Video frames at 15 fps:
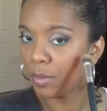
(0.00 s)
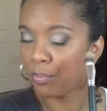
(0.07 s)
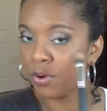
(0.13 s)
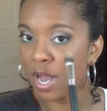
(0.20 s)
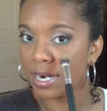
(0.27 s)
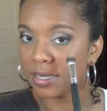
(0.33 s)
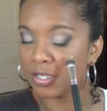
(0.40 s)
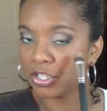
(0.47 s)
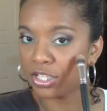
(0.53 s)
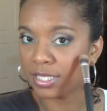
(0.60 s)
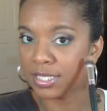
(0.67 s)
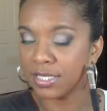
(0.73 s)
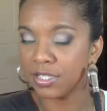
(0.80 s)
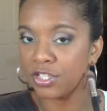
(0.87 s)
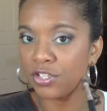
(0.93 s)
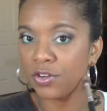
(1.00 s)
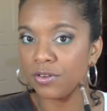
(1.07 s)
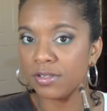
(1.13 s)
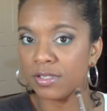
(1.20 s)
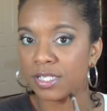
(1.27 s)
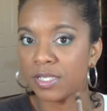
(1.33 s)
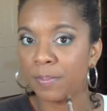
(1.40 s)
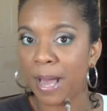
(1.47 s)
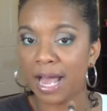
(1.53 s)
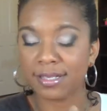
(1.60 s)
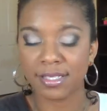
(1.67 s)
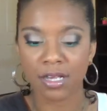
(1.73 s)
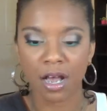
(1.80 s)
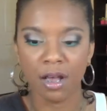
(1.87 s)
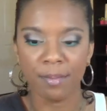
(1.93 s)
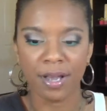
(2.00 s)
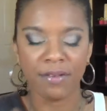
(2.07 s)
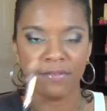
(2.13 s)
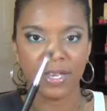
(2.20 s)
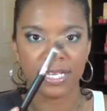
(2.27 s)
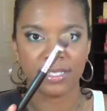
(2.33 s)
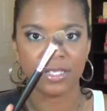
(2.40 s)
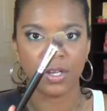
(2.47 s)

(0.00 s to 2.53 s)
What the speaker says: products just in certain spots on my face.